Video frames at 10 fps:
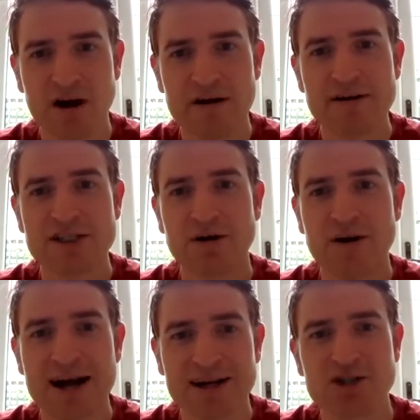far as
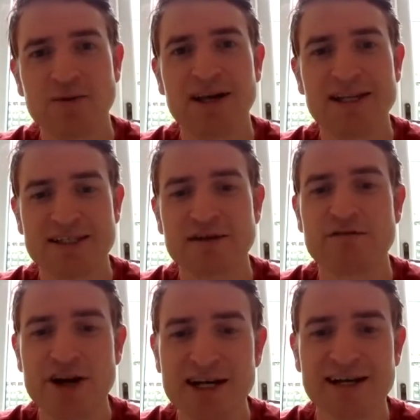your actual list of
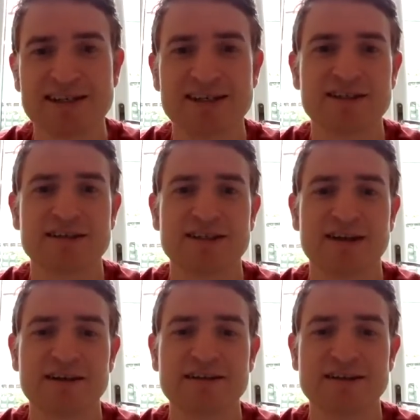readings is
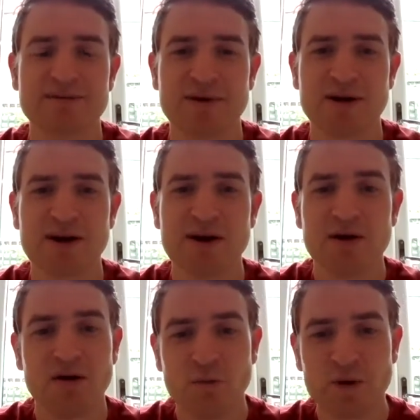concerned,
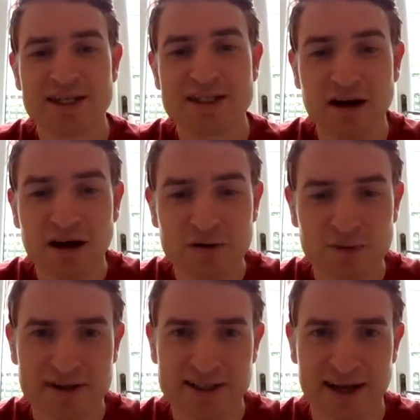we're done
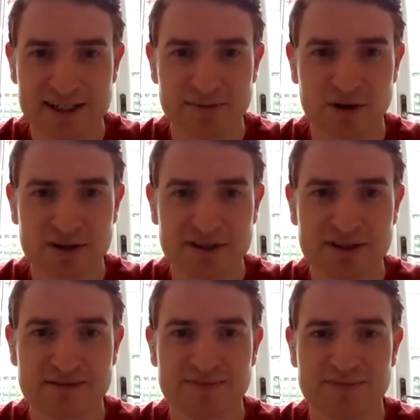with
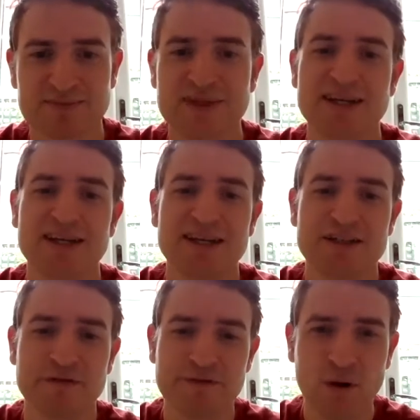textbooks.
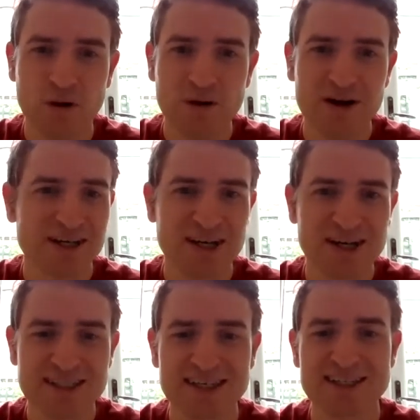Defoe and
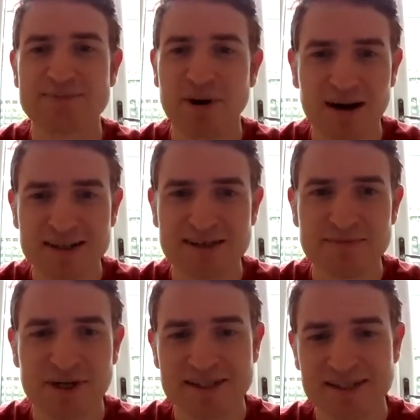Curtis, Bartlett and
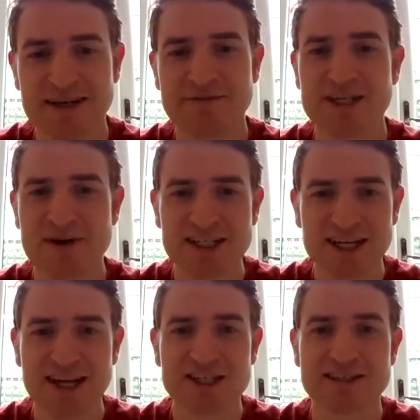Burton, if you do
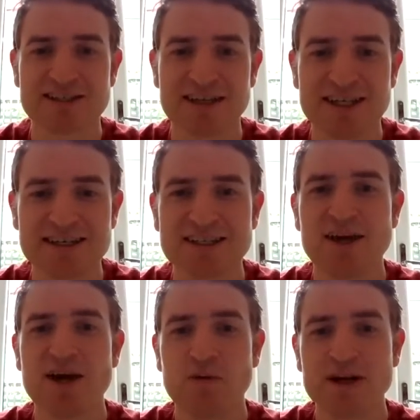education studies,
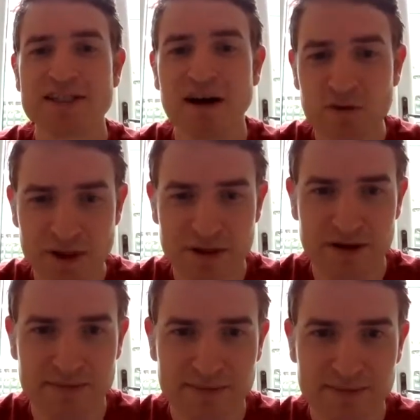we're done with
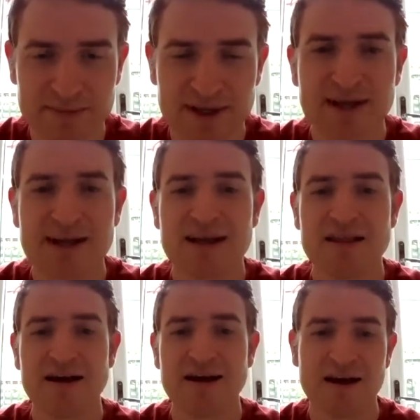them.
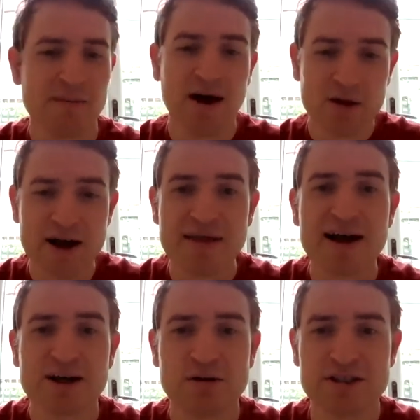By the way,
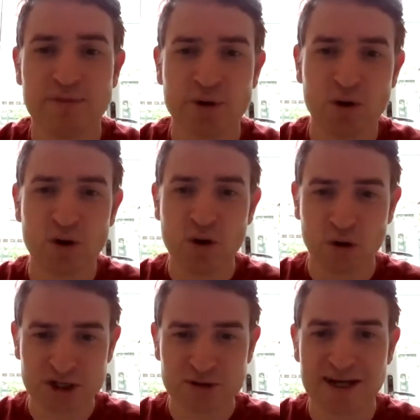that goes for your
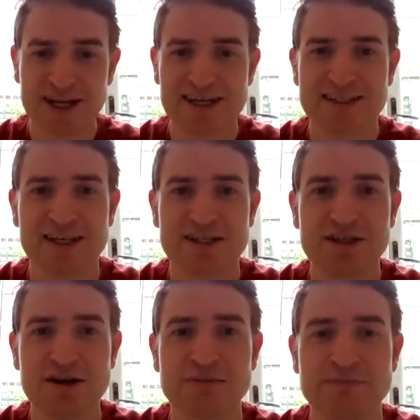coursework essays
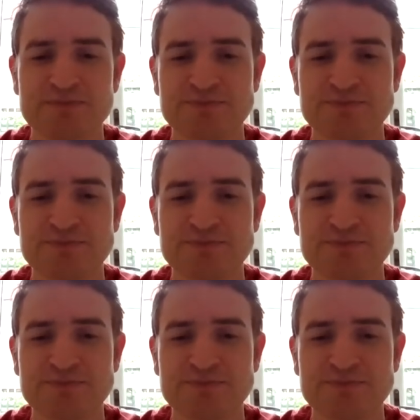too.